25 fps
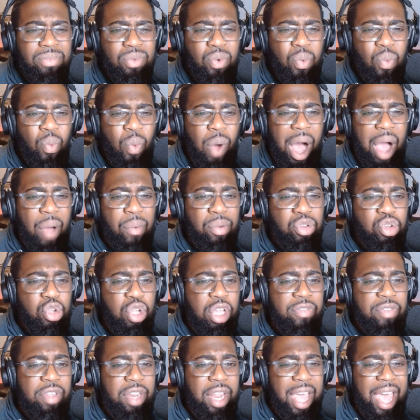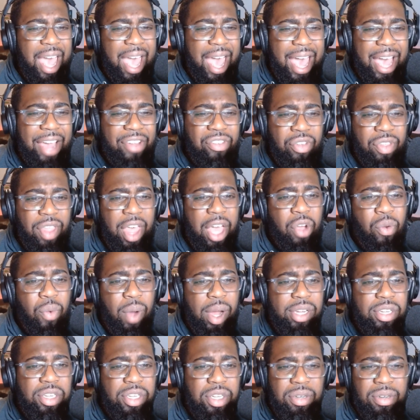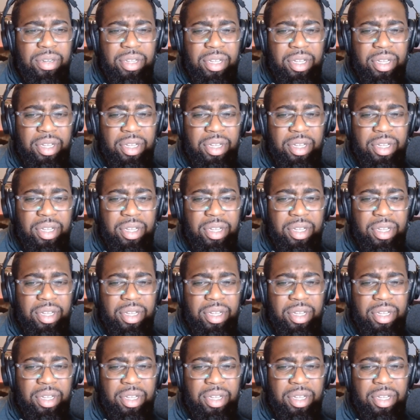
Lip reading: Why would you even ask that question?